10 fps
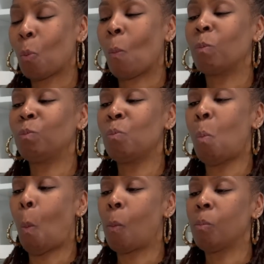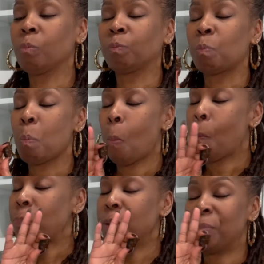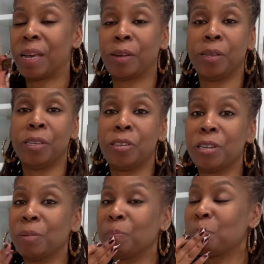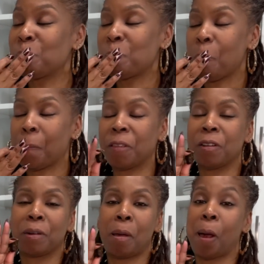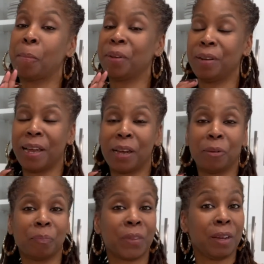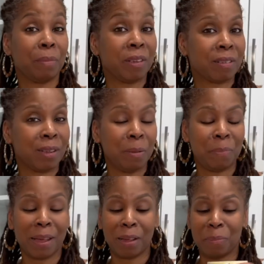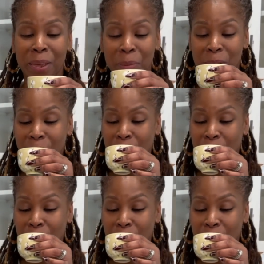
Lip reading: The magnesium is gonna calm me down and let me sleep like a baby.